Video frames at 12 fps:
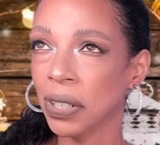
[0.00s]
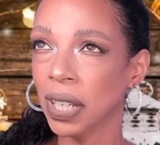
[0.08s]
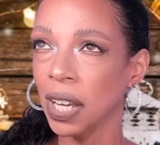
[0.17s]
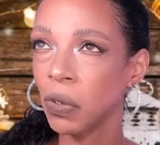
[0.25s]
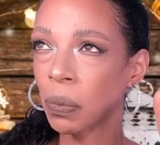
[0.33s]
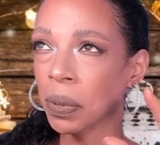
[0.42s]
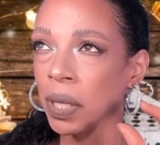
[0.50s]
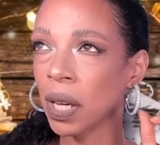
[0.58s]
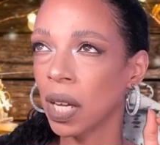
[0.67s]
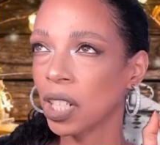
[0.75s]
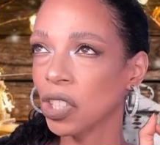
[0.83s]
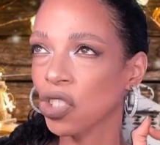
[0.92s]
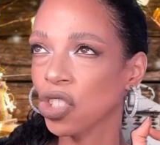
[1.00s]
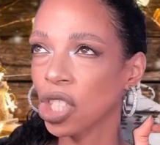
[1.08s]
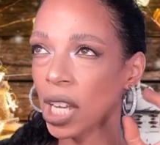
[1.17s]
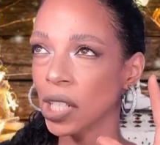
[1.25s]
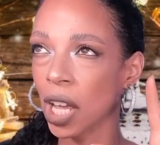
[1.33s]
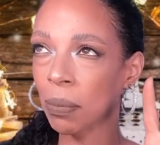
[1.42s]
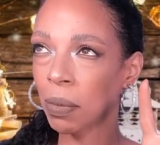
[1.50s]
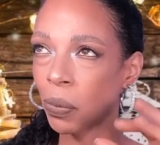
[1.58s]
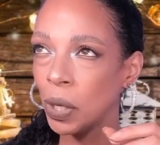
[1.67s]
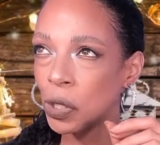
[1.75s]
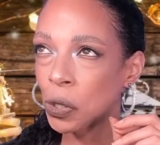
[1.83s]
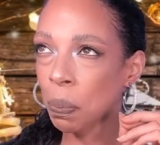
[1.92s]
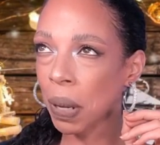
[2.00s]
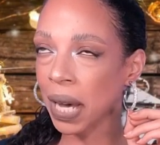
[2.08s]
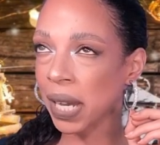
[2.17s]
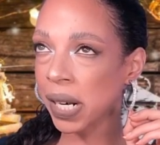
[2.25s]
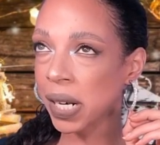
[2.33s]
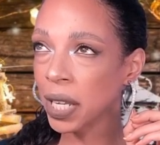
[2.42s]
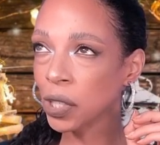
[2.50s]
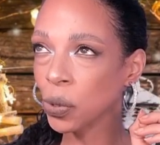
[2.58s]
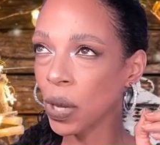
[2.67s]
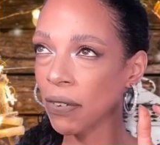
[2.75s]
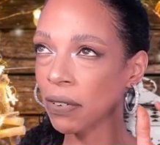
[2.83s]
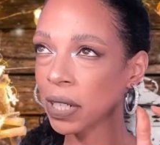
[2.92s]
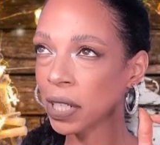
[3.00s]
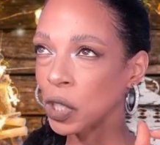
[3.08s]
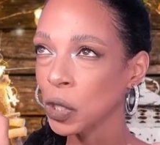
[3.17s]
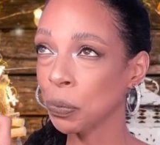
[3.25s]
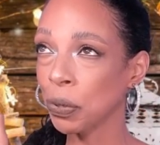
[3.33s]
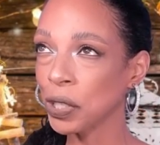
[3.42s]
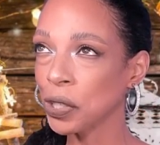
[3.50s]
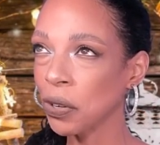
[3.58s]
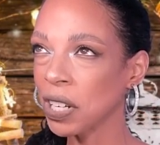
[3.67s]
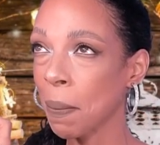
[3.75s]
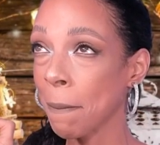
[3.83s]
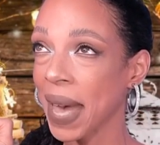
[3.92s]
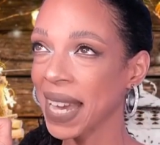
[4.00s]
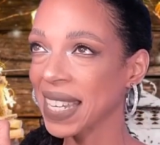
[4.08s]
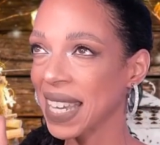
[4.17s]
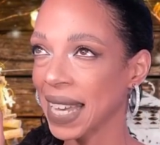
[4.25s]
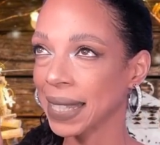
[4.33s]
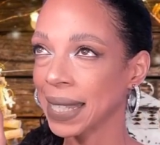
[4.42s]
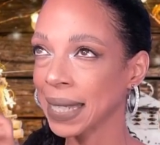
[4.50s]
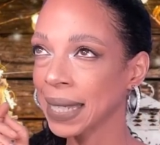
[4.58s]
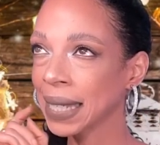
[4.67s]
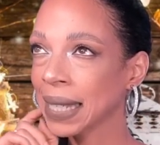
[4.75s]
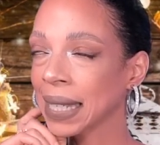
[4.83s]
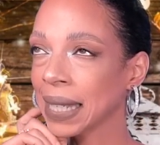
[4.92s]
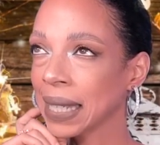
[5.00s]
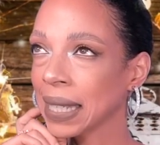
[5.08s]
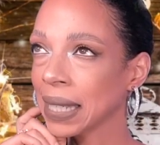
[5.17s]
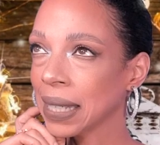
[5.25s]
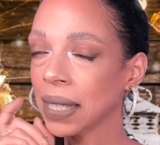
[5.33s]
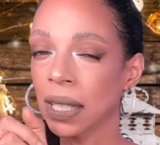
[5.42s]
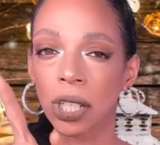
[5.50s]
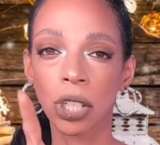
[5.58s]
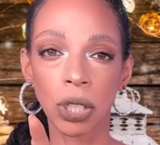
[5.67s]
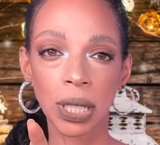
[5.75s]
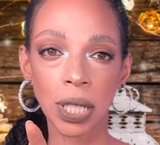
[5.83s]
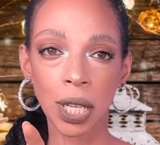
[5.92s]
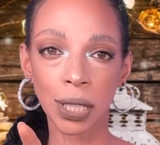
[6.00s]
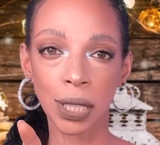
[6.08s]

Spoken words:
like I would be on a jet on my way to Paris to have an espresso and a baguette croissant.